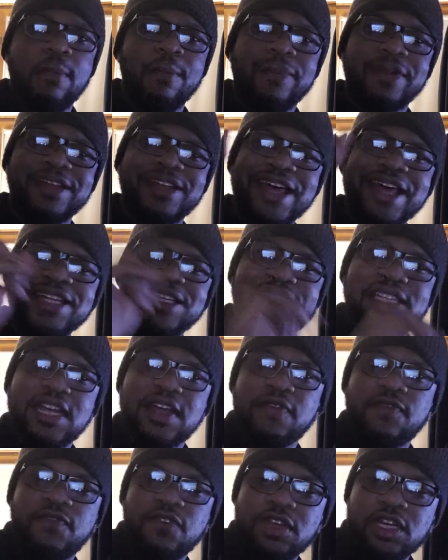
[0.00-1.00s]
But that's
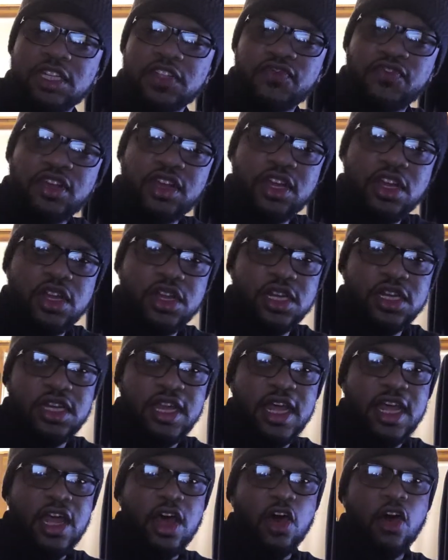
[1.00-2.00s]
it for this video
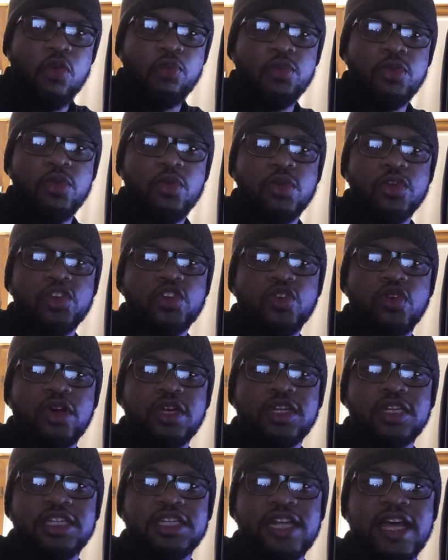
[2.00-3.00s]
today. I hope you
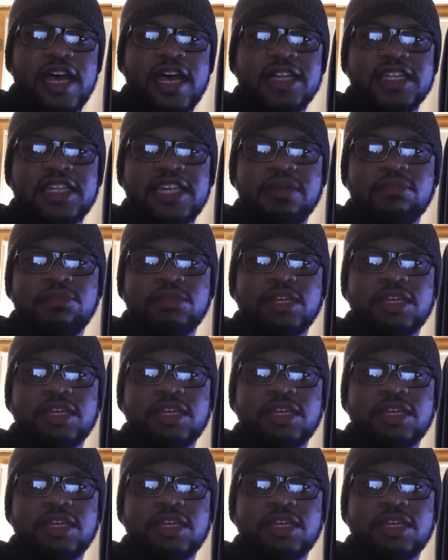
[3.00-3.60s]
enjoyed this content.